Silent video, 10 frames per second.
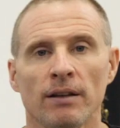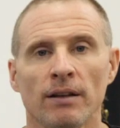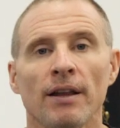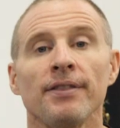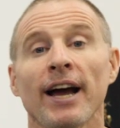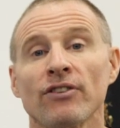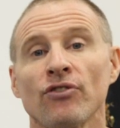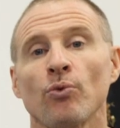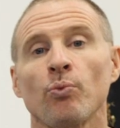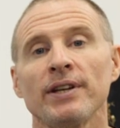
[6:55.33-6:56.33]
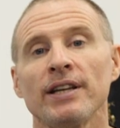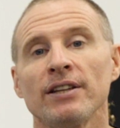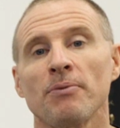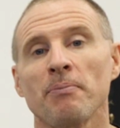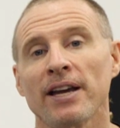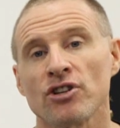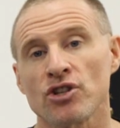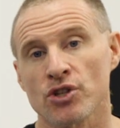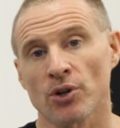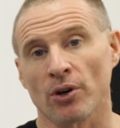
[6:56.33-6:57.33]
Next, we need to make
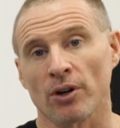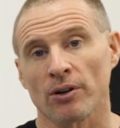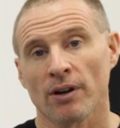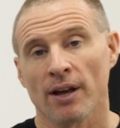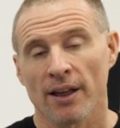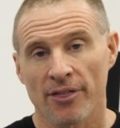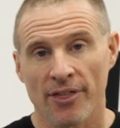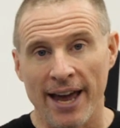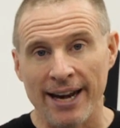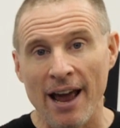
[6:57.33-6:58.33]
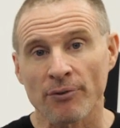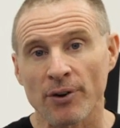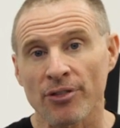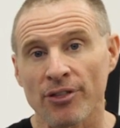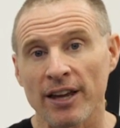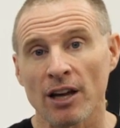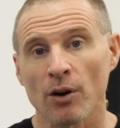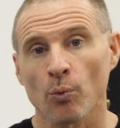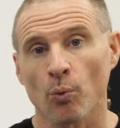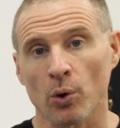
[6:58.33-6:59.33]
sure that everything
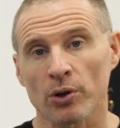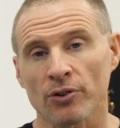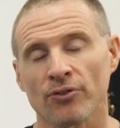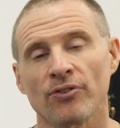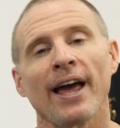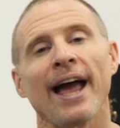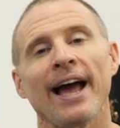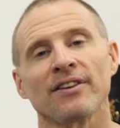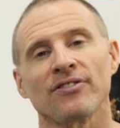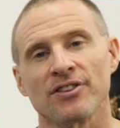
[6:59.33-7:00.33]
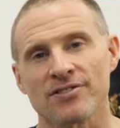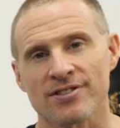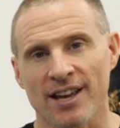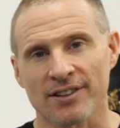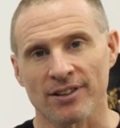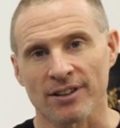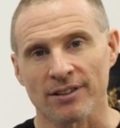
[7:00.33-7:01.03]
works as intended.